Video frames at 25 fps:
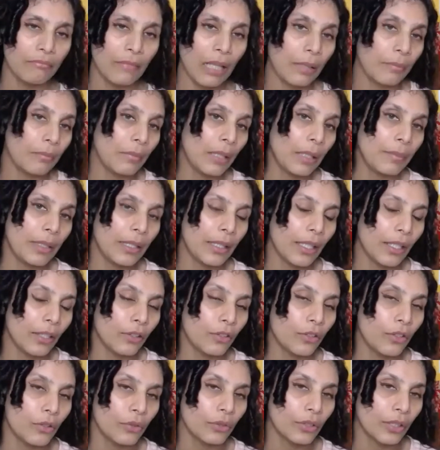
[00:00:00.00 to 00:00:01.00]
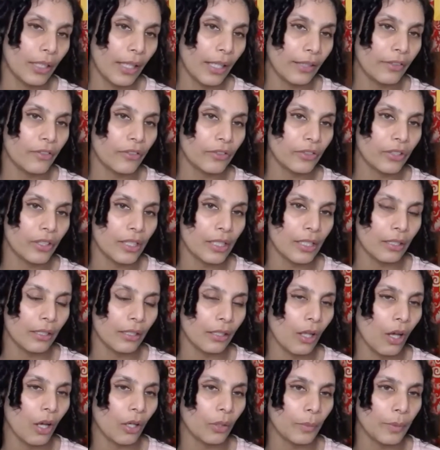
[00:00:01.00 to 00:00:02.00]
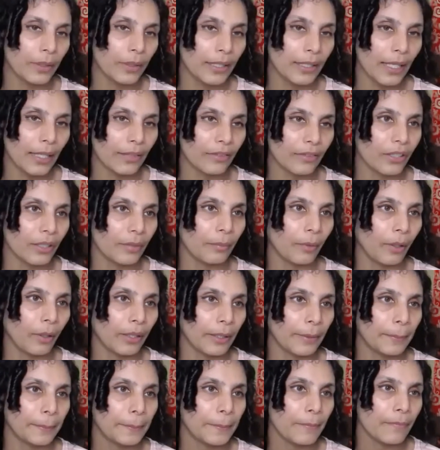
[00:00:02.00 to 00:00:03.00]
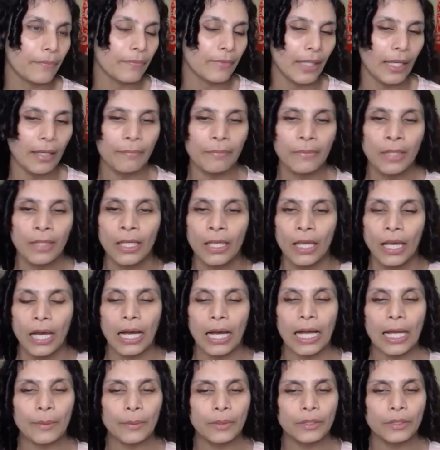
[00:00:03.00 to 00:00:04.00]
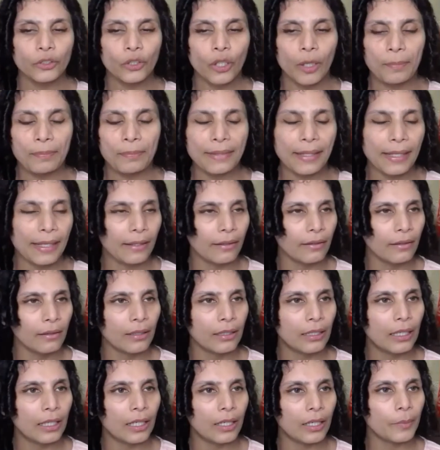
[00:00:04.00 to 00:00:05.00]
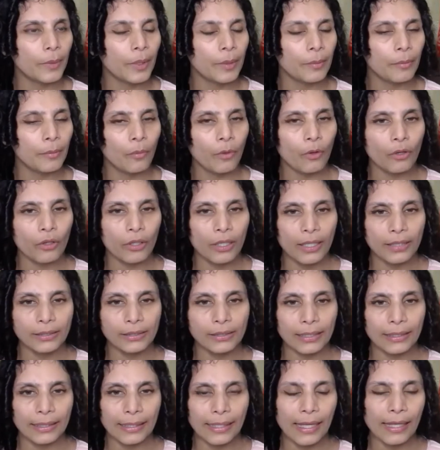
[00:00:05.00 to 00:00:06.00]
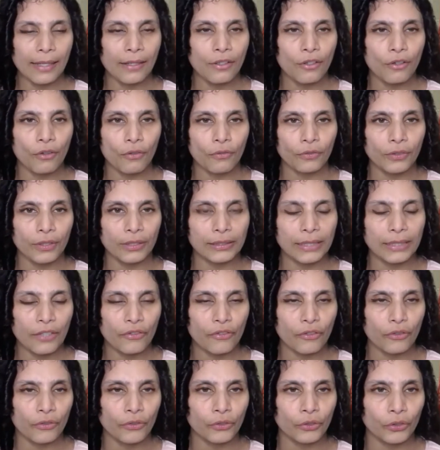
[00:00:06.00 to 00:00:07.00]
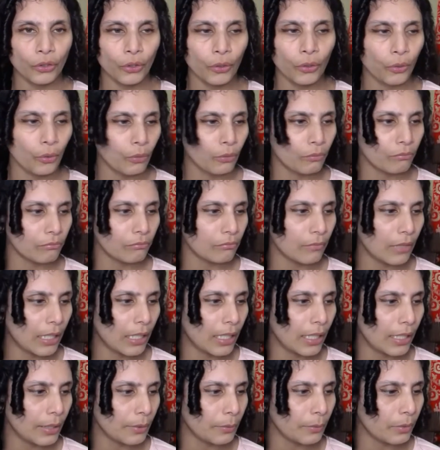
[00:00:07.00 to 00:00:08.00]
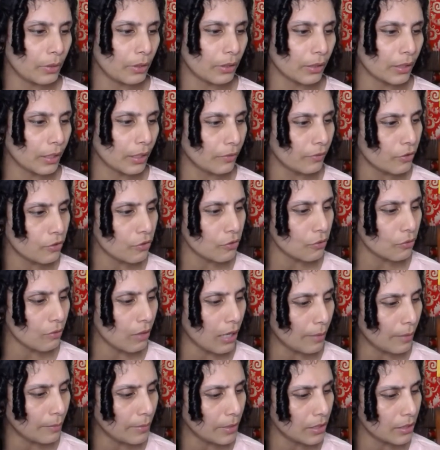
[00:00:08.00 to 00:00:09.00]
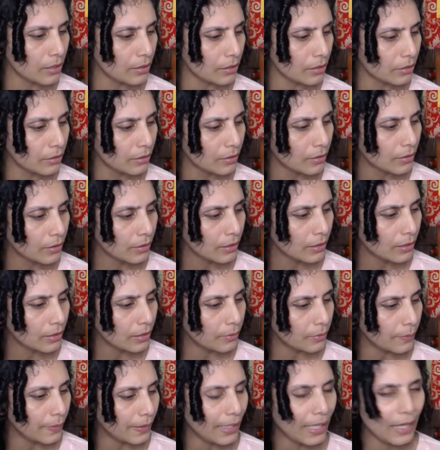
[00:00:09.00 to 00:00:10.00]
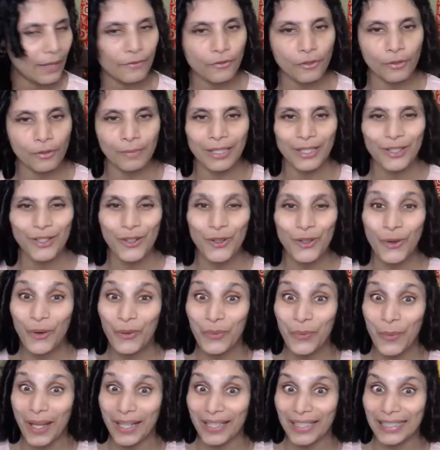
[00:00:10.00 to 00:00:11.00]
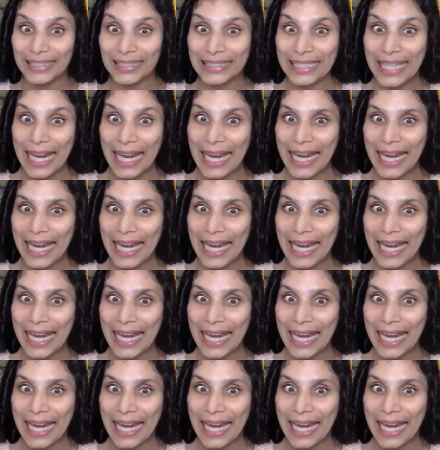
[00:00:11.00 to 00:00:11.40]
then maybe they could use electricity along with the etheric body. Yeah, I will stop there. We're more or less at the end of the session, so I will give it to Amit. We'll have to meet you on Wednesday.